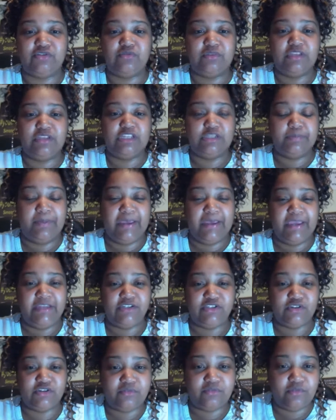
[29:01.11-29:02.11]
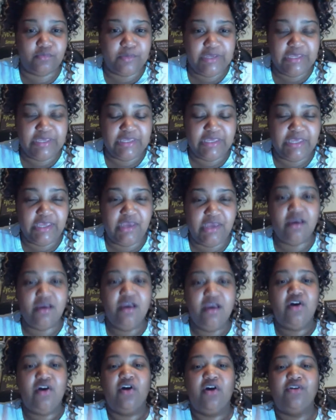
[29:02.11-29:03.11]
these pages over the weekend?
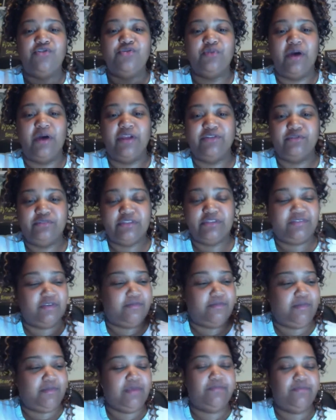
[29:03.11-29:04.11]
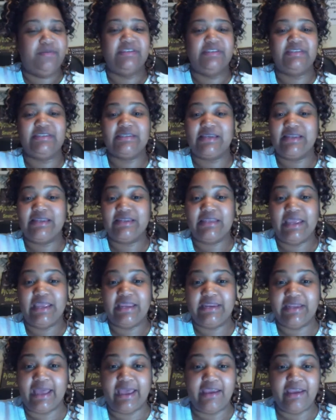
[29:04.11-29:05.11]
Or do I do something maybe Sunday
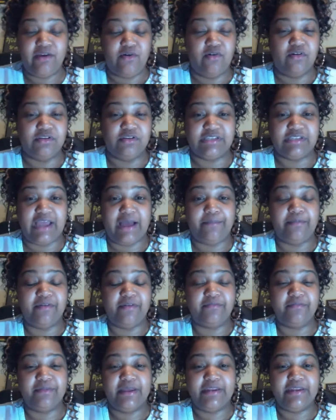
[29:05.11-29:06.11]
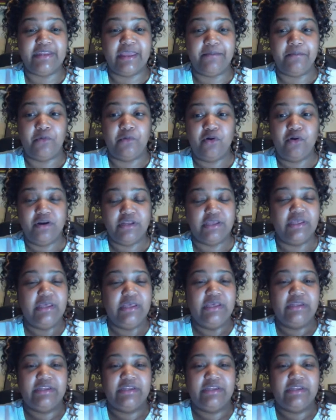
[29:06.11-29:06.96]
night or top of Monday morning?